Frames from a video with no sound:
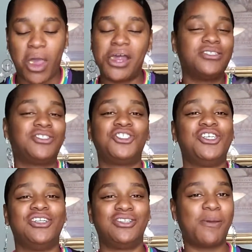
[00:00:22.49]
I just
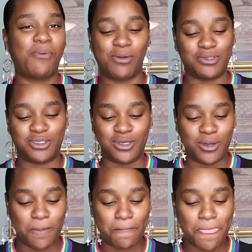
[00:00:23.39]
cheated. That part was
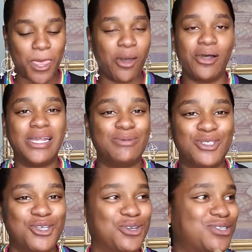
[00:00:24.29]
good. All that
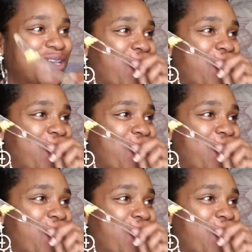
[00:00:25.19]
was cooked.